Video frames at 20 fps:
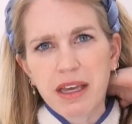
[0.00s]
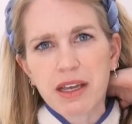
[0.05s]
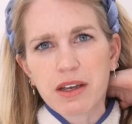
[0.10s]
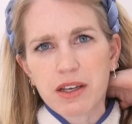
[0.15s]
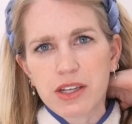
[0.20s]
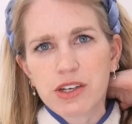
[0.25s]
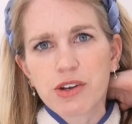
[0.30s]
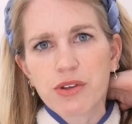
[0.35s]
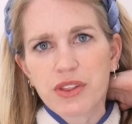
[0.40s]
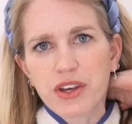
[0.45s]

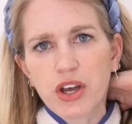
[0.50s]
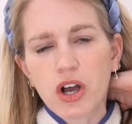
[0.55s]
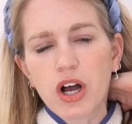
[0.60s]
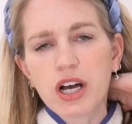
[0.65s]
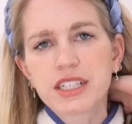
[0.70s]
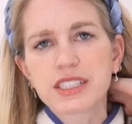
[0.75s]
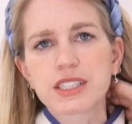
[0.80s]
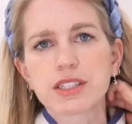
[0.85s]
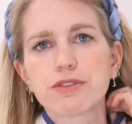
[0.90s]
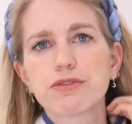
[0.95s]
like, you know, the
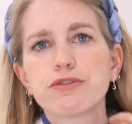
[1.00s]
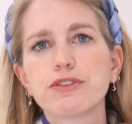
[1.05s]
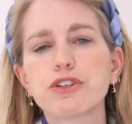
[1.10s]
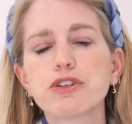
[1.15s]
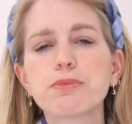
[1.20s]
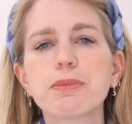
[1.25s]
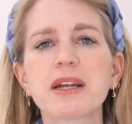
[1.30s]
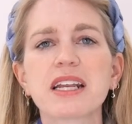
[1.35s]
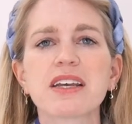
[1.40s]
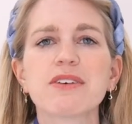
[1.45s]
cost of
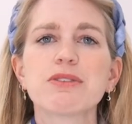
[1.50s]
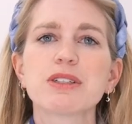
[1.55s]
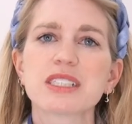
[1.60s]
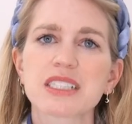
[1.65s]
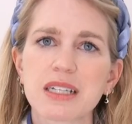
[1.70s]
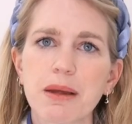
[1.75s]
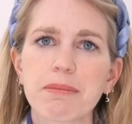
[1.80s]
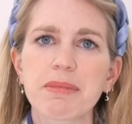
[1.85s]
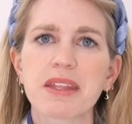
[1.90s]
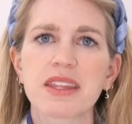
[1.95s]
food, but it
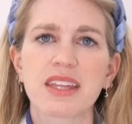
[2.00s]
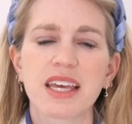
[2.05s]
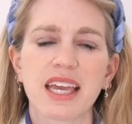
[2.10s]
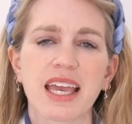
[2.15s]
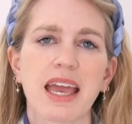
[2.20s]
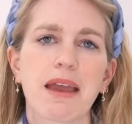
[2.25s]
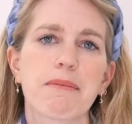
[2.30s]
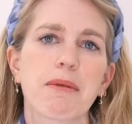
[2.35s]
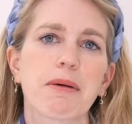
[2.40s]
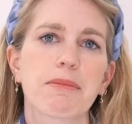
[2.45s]
was something that
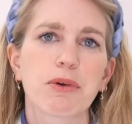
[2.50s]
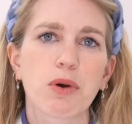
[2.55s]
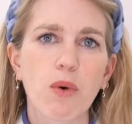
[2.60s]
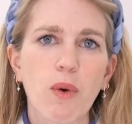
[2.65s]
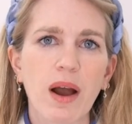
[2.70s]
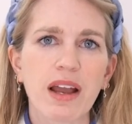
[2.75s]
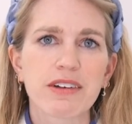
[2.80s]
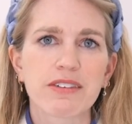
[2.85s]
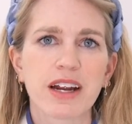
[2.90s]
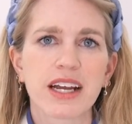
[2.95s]
came up
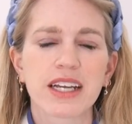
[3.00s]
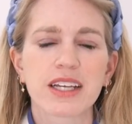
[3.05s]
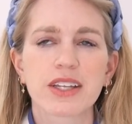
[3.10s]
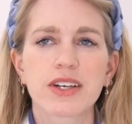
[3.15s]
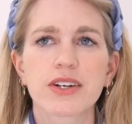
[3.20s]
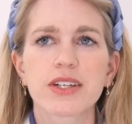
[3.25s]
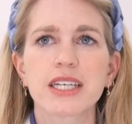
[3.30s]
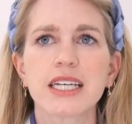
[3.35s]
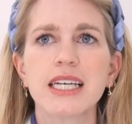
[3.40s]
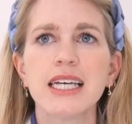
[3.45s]
quite
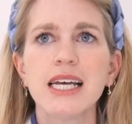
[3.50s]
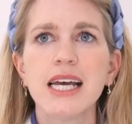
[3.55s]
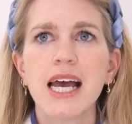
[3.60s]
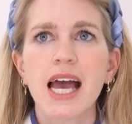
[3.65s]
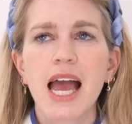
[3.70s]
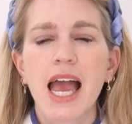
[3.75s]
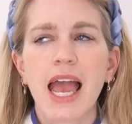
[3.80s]
regularly.